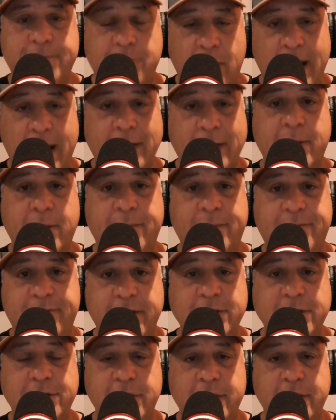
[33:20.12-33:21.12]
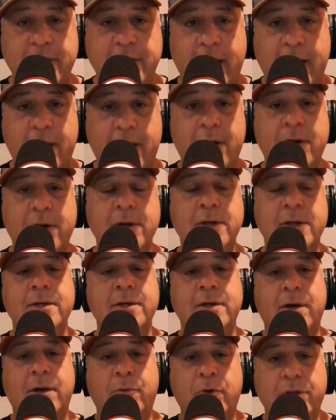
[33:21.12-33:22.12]
ground up fish in there,
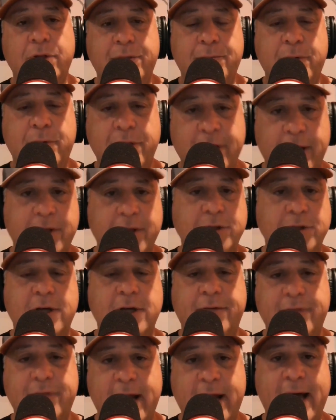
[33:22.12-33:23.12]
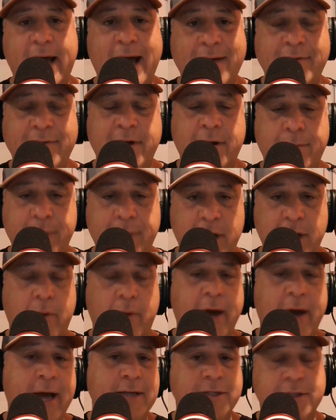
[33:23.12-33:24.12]
with other stuff that I have in there,
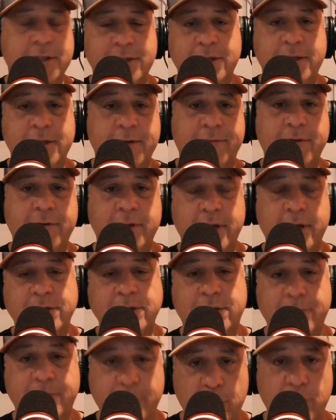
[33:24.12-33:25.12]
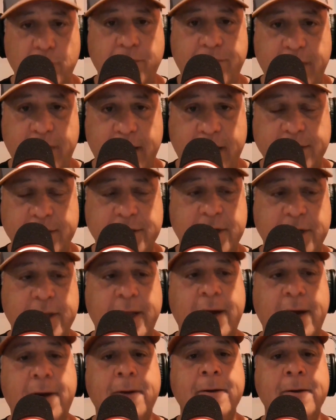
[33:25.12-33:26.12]
amino acids and different things. Some UV is in
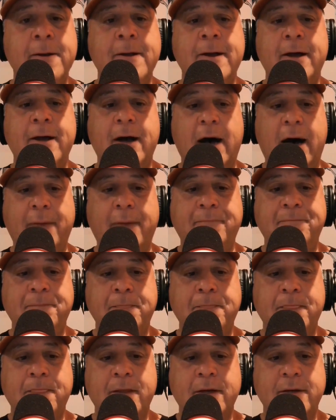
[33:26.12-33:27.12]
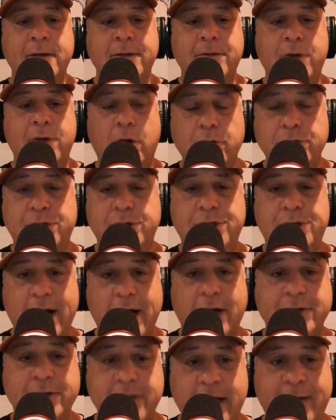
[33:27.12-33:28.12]
there. Um, those
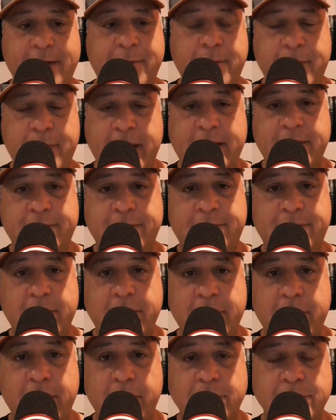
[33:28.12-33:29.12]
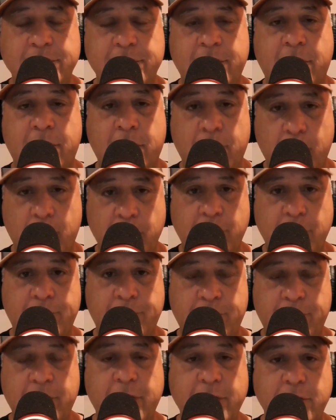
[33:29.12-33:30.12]
gels that I've been making for years are what you're
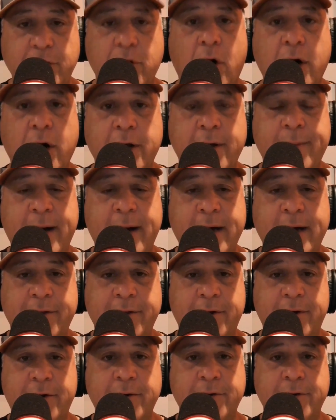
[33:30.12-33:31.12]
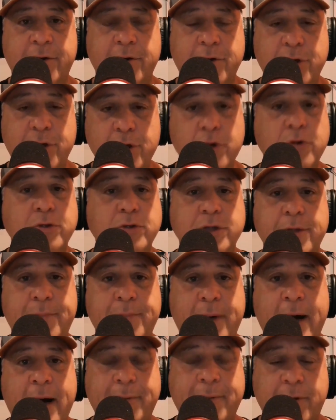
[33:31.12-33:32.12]
really talking about. They're hugely
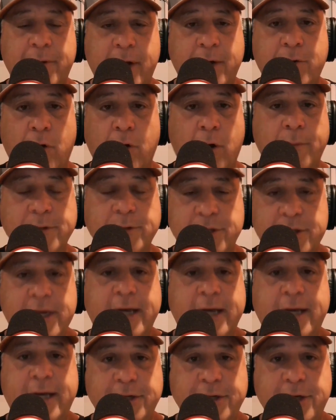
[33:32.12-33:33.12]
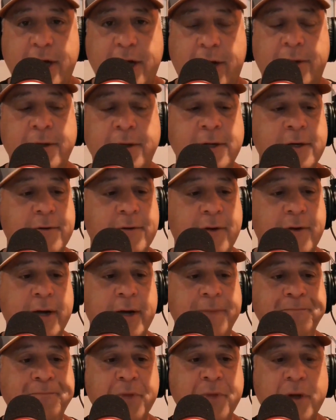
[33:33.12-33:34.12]
popular. I call them a sticky gel,
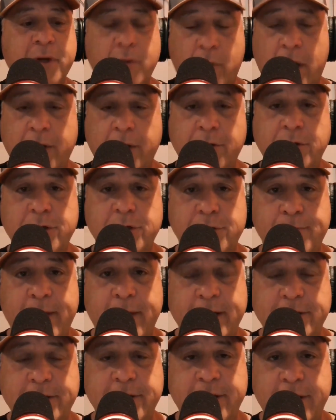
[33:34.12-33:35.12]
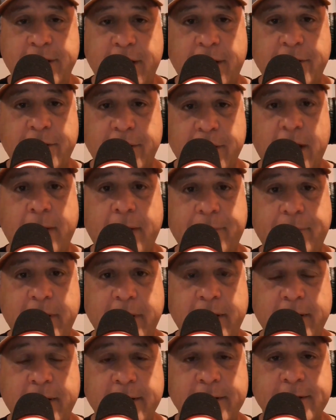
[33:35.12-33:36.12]
right? Well, you just mentioned the other
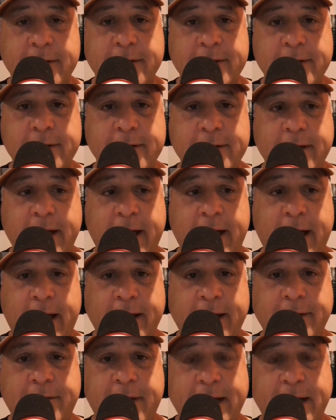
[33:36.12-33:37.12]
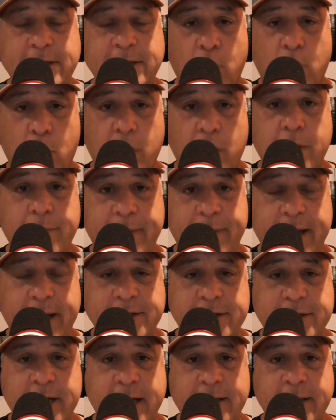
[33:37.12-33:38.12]
company, and that's a
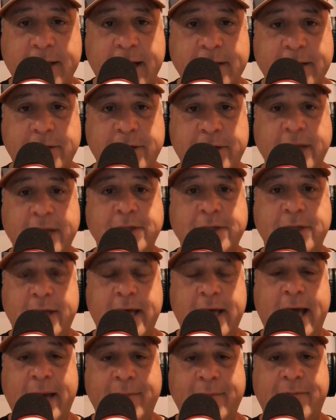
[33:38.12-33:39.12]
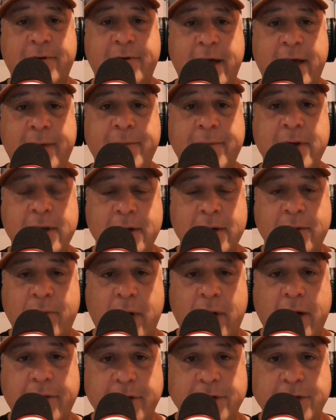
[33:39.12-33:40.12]
water-based scent that changed the game for them.
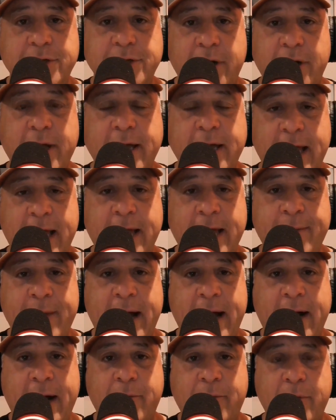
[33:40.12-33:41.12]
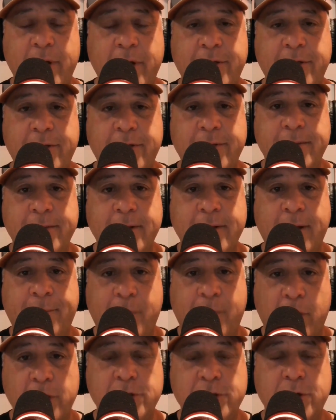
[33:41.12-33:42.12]
Well, this year they came out with a
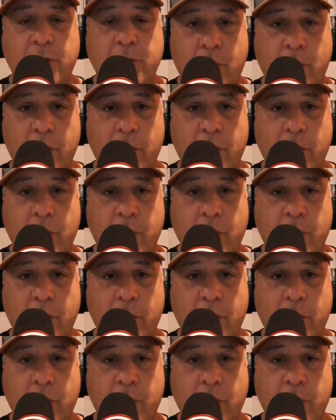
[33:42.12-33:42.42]
partial